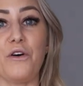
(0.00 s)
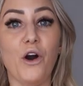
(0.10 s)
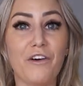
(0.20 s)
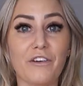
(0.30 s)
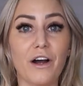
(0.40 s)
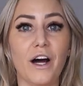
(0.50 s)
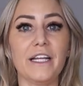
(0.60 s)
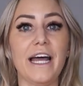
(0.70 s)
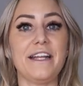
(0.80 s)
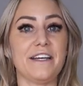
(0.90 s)
So
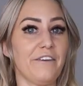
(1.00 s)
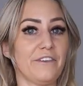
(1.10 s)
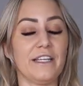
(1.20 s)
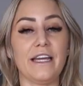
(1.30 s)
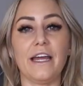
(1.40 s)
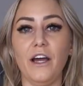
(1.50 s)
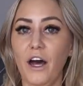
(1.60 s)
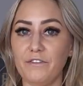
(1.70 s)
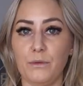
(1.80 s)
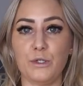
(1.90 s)
overall, definitely a
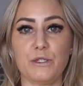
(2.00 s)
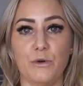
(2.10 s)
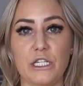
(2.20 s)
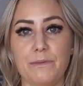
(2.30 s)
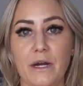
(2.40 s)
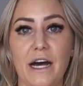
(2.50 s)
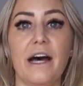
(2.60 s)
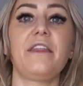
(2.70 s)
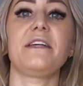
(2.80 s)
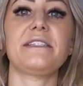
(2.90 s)
comfortable sports bra.